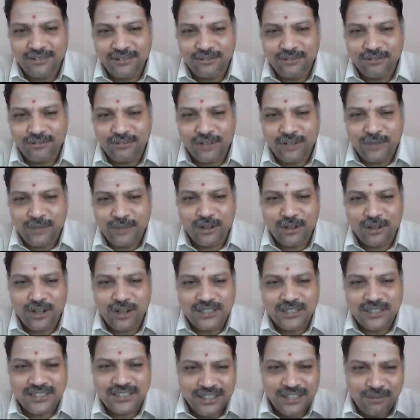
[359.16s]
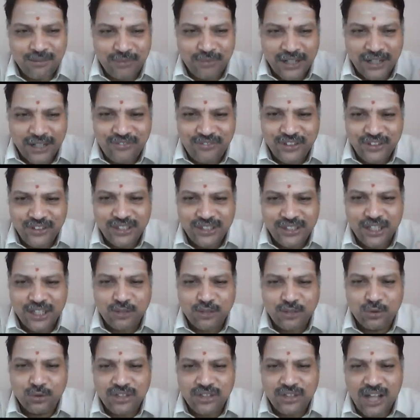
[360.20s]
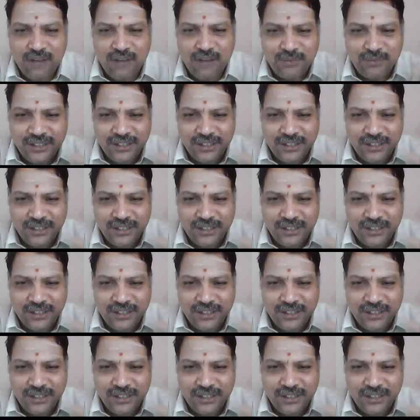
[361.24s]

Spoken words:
Why? Because the benefit that will have been